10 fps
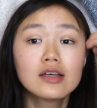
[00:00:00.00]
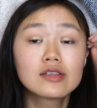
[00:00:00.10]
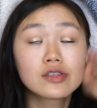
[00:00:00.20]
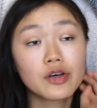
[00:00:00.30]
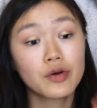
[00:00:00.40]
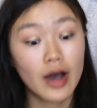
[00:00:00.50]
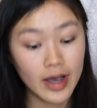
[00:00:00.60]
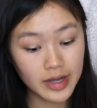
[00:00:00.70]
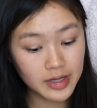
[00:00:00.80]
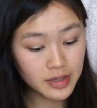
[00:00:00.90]
So
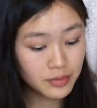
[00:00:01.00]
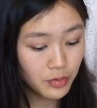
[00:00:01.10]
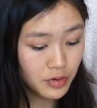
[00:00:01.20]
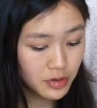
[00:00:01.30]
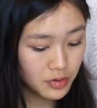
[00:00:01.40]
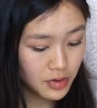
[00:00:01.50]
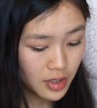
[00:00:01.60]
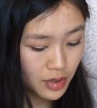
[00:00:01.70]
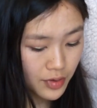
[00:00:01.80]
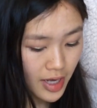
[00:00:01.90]
I am going to do the
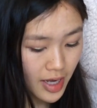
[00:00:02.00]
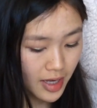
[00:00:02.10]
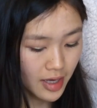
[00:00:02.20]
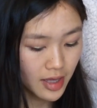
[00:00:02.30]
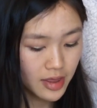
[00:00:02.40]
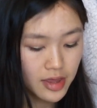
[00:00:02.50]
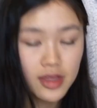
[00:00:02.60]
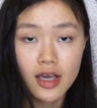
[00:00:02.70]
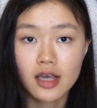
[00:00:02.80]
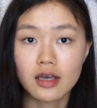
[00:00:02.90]
Q&A
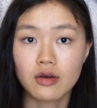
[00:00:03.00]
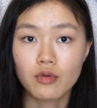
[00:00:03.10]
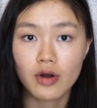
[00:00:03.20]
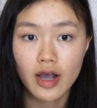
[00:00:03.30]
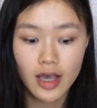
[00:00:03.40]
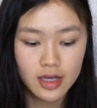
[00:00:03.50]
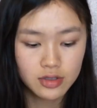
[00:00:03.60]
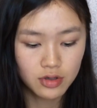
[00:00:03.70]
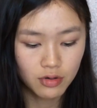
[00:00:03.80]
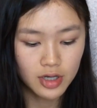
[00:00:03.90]
thing where I
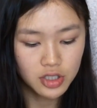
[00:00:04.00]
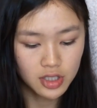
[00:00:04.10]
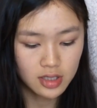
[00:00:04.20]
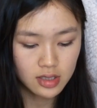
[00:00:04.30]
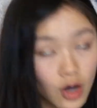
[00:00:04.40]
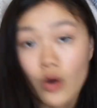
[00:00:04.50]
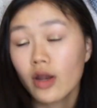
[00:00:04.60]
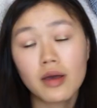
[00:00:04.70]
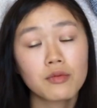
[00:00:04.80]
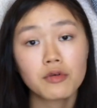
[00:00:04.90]
answer the questions. Oh, and
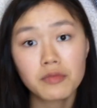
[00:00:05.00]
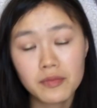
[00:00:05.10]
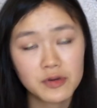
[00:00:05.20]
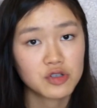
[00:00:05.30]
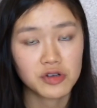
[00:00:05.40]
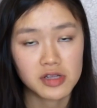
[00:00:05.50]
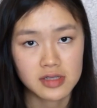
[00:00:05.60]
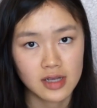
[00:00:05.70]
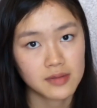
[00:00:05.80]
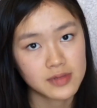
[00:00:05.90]
I will be butchering
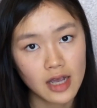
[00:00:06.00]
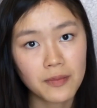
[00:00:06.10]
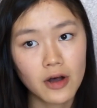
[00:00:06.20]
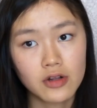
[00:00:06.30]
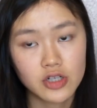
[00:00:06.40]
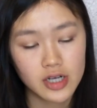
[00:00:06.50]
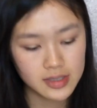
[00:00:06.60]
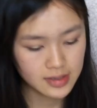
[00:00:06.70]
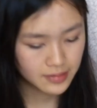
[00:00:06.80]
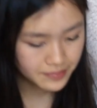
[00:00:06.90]
these names. I
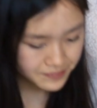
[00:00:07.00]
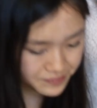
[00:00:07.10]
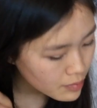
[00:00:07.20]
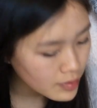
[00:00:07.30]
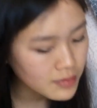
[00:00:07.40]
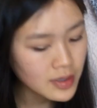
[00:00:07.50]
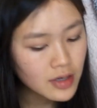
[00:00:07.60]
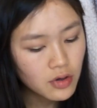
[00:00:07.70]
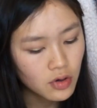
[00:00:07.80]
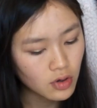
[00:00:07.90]
apologize.
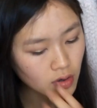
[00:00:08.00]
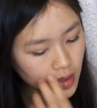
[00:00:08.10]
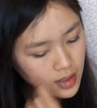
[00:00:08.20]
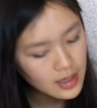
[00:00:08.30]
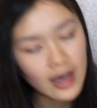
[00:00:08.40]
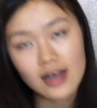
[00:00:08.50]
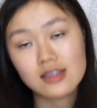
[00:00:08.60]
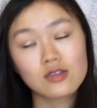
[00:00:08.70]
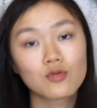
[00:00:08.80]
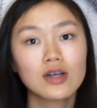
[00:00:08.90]
Ramia Cole
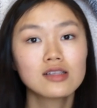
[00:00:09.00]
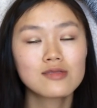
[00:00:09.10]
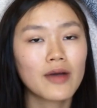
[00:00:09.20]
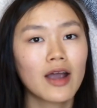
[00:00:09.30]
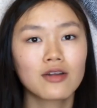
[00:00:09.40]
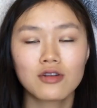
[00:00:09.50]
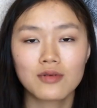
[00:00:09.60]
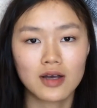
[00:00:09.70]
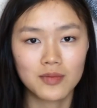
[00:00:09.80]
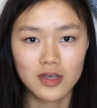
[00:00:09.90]
asked, what inspired you to
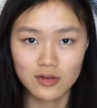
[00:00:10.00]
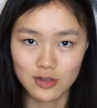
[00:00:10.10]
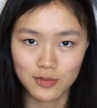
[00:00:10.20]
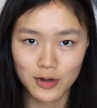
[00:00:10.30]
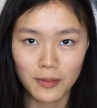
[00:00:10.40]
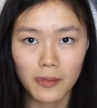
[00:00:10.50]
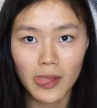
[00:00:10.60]
become a YouTuber?